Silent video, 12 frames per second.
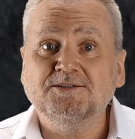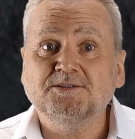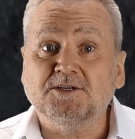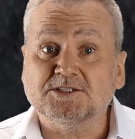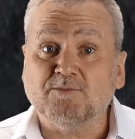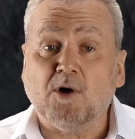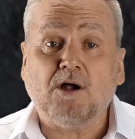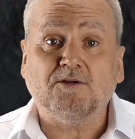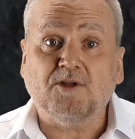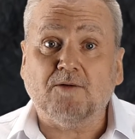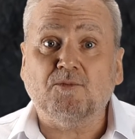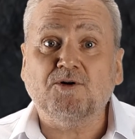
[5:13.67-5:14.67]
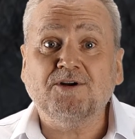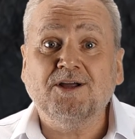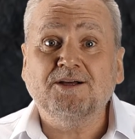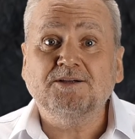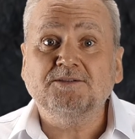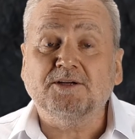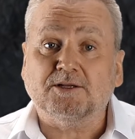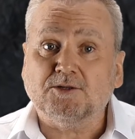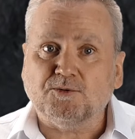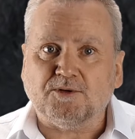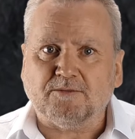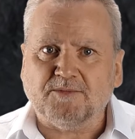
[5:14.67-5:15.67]
A small number,
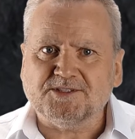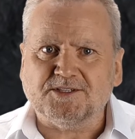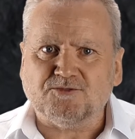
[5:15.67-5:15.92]
including Mrs.